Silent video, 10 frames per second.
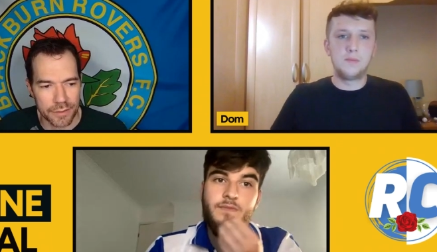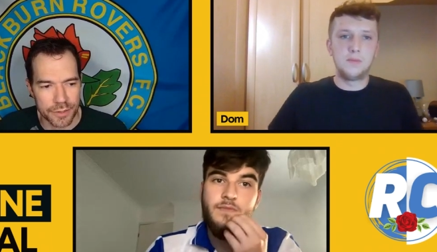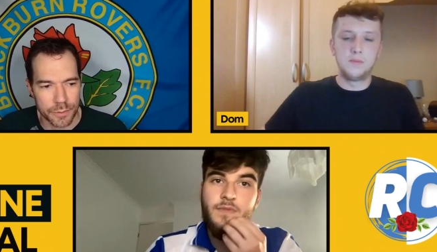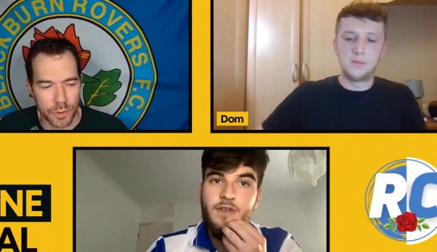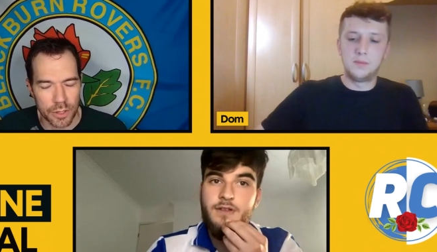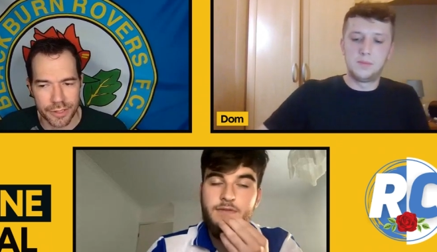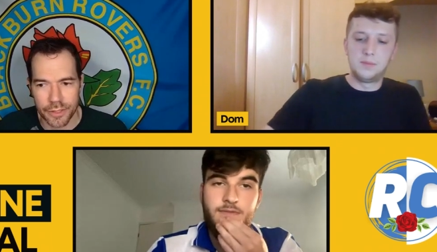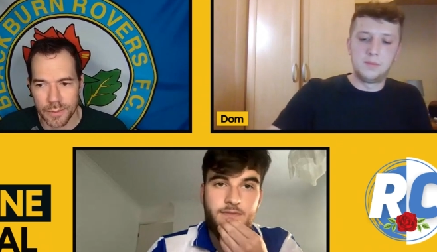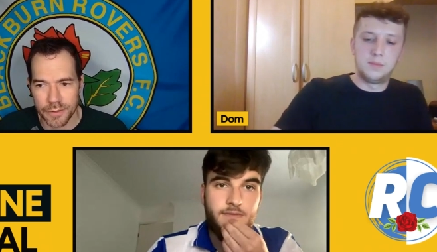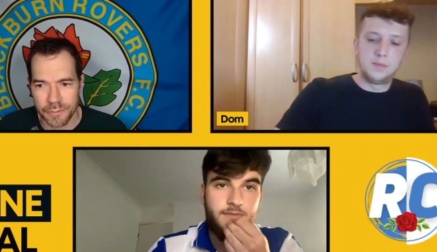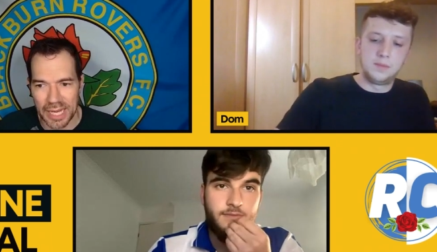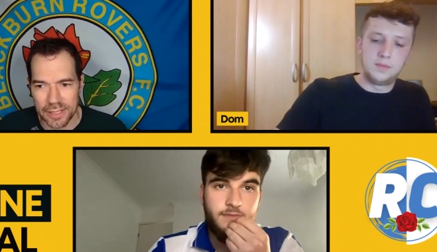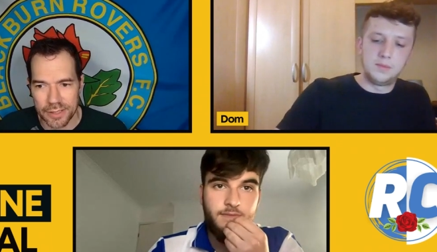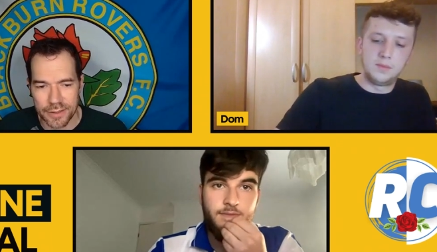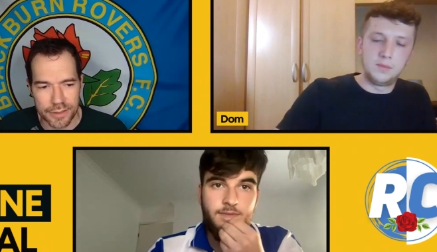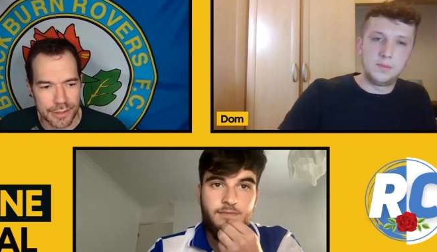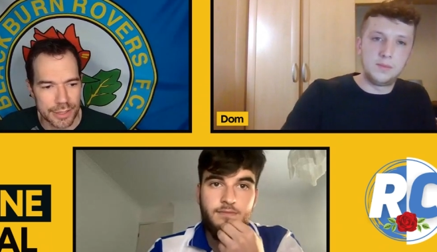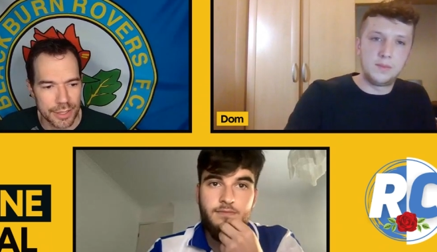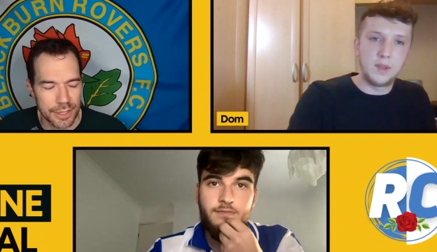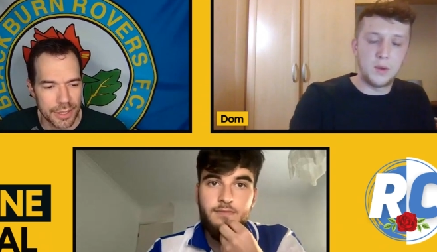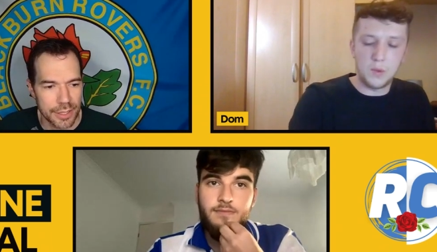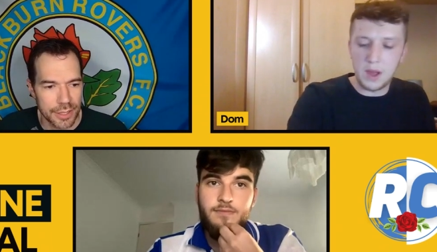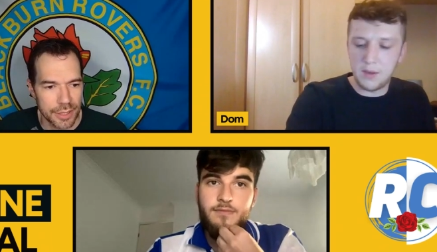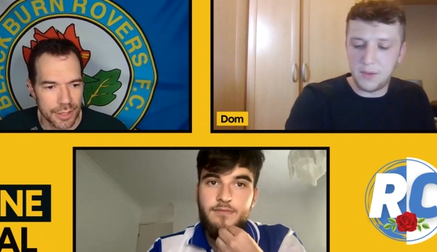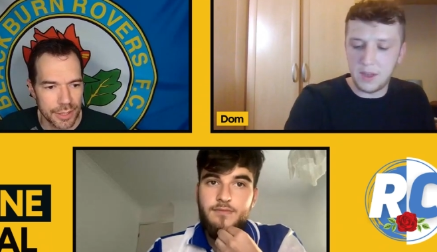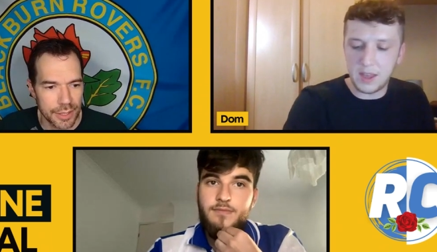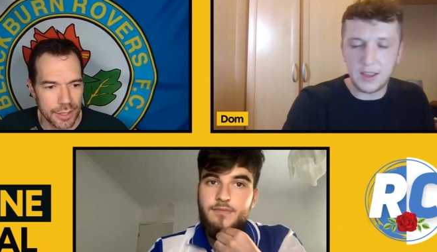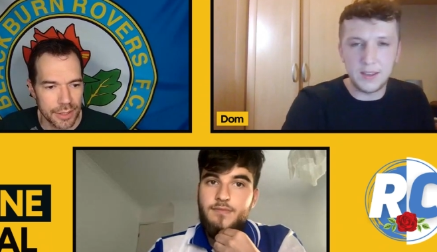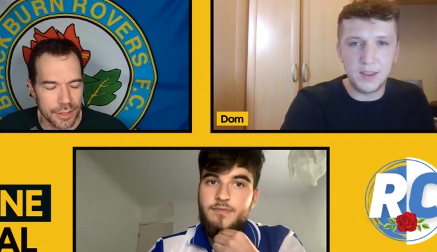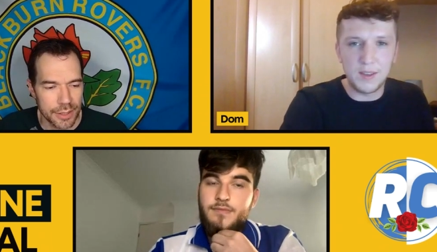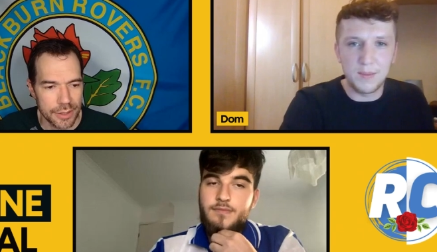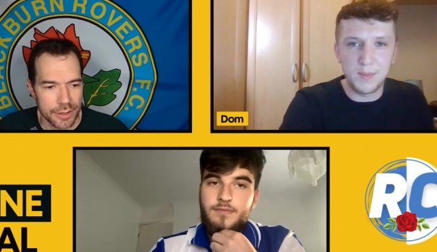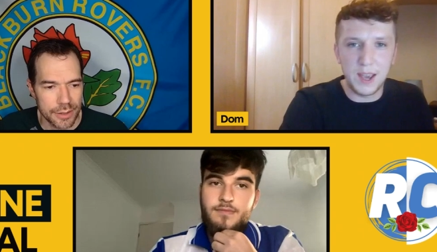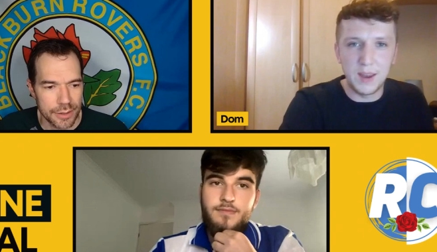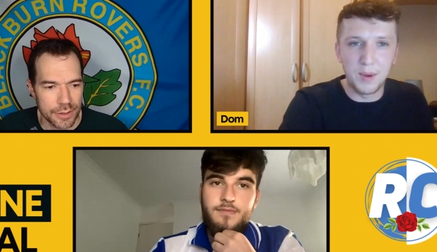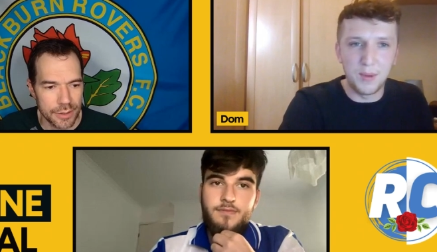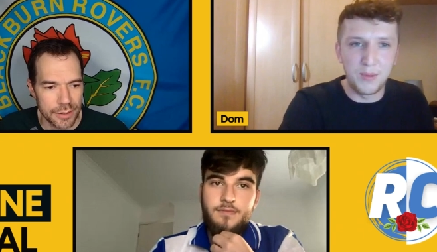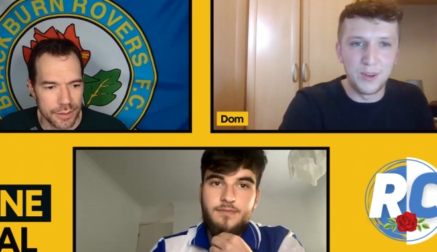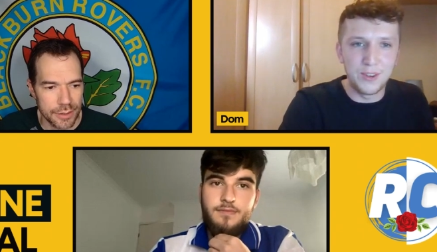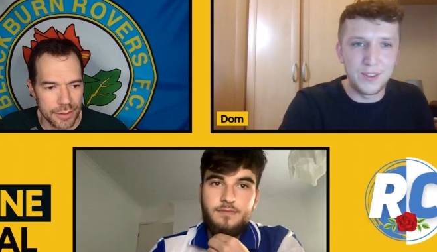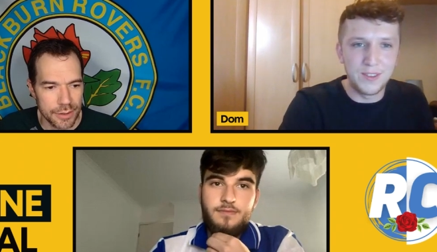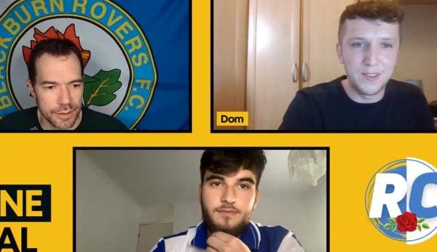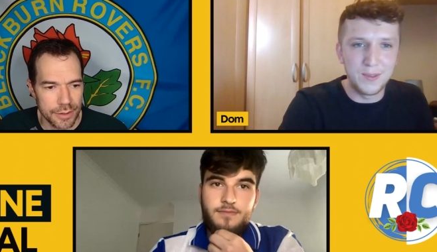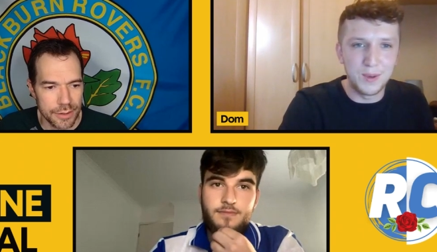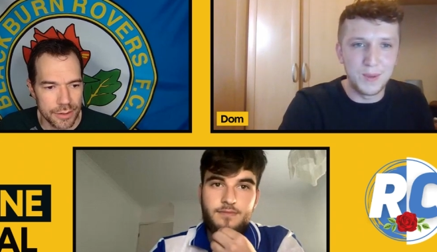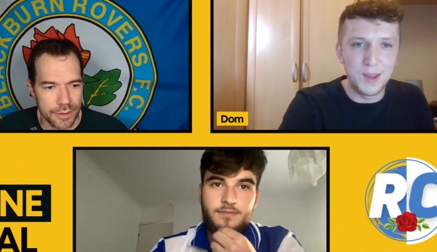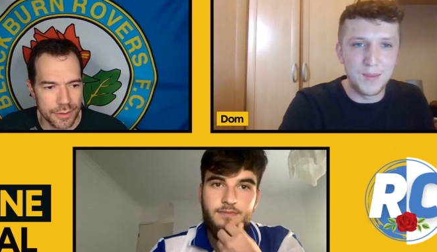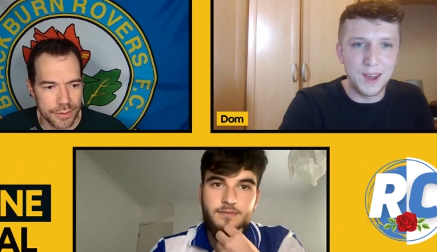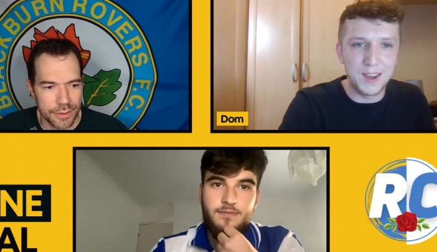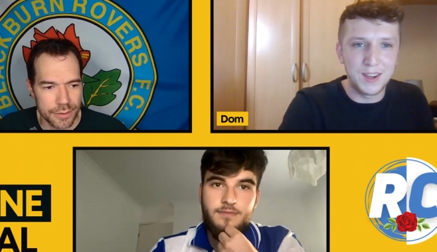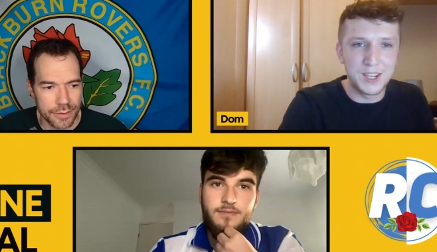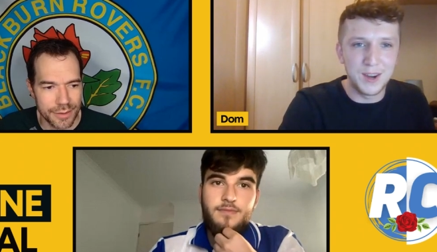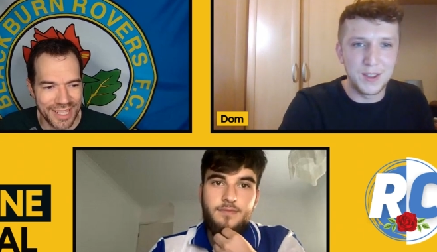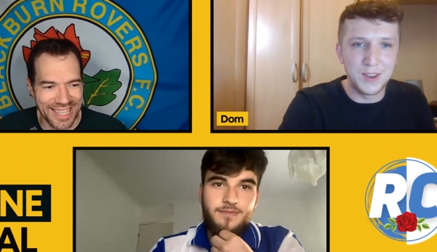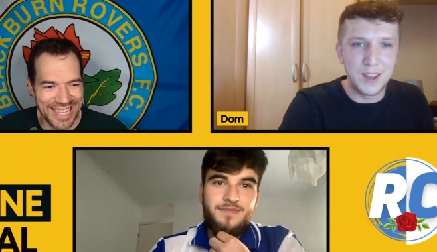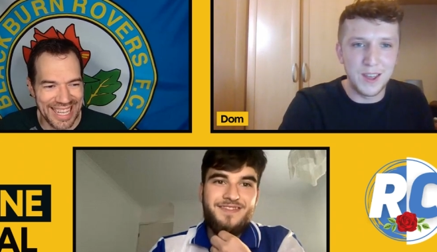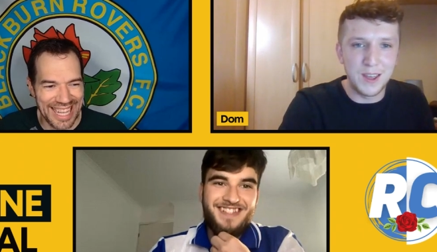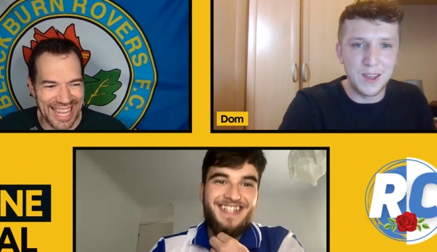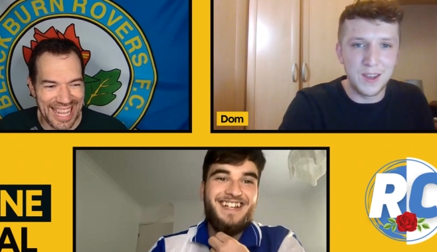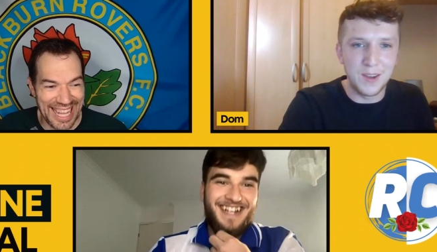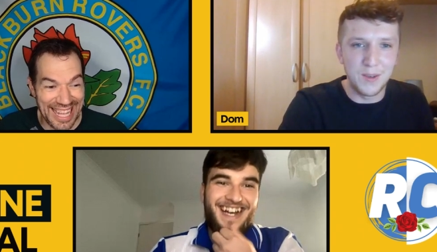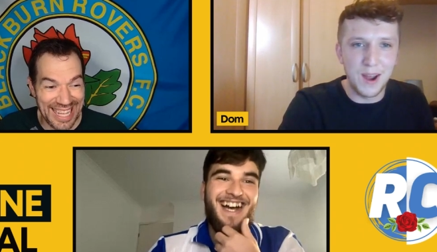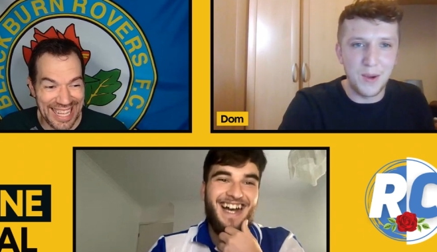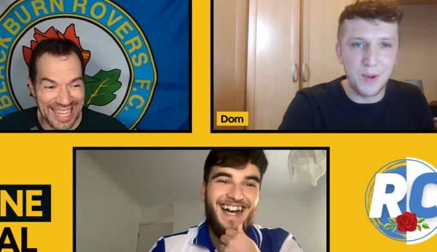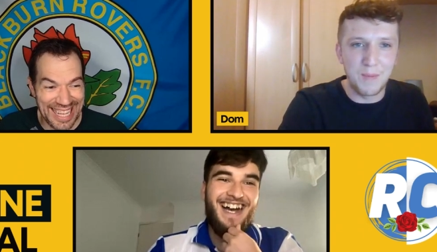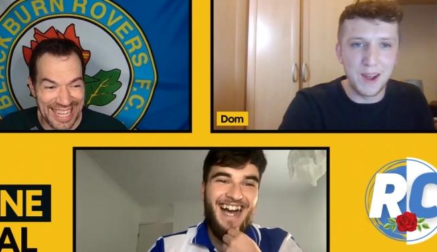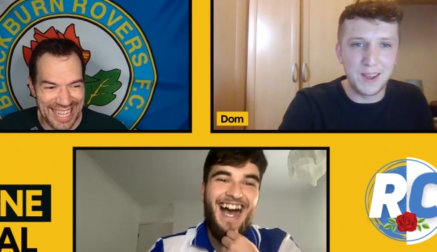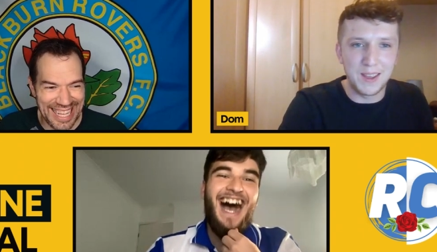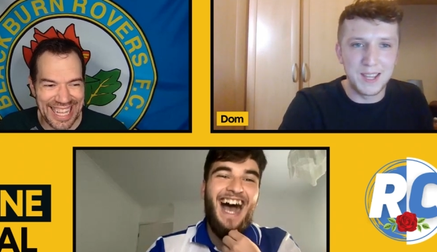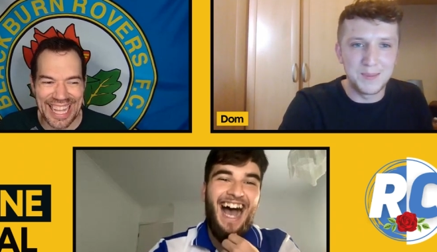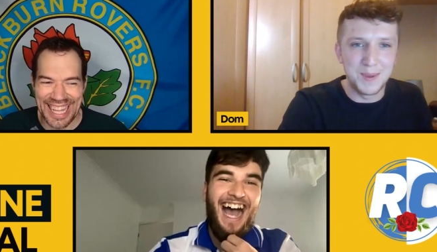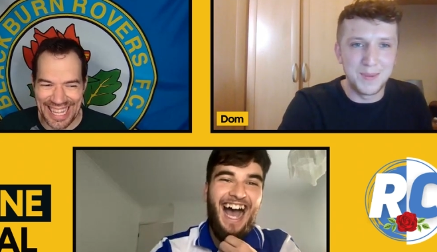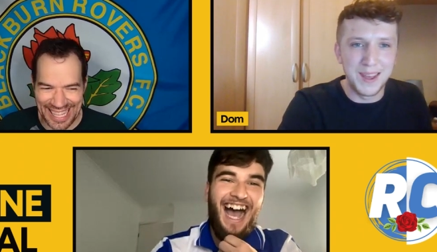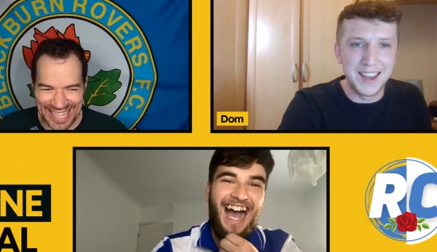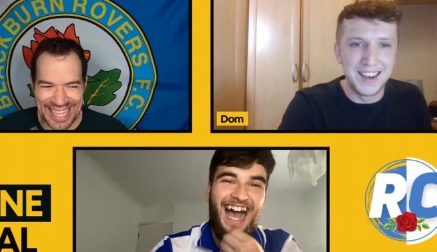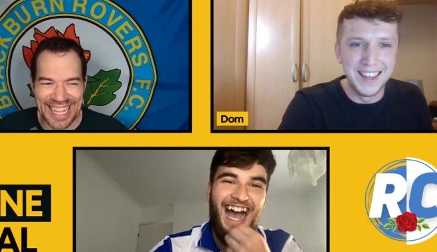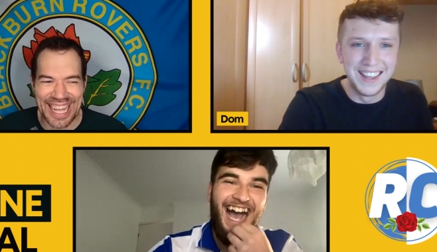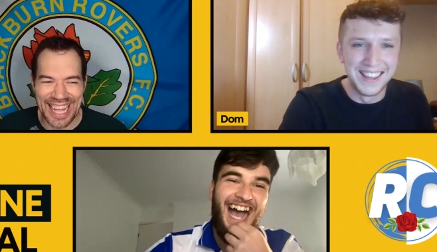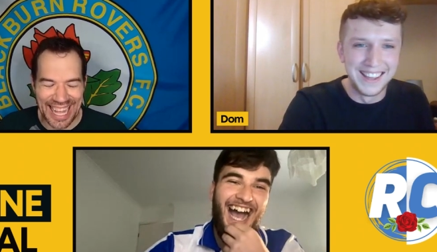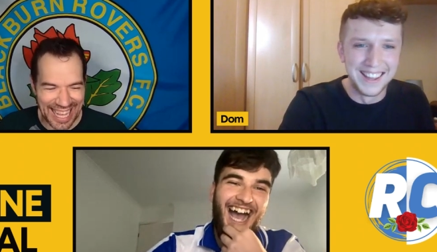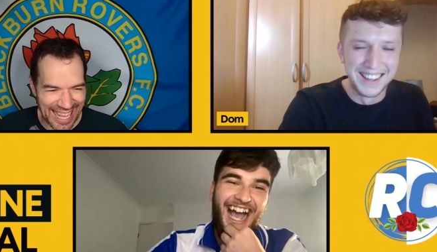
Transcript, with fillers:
Speaker 1: out some more in terms of balance?
Speaker 2: Well, I feel like playing him up front would be a better shout than uh, right wing back that he's been playing.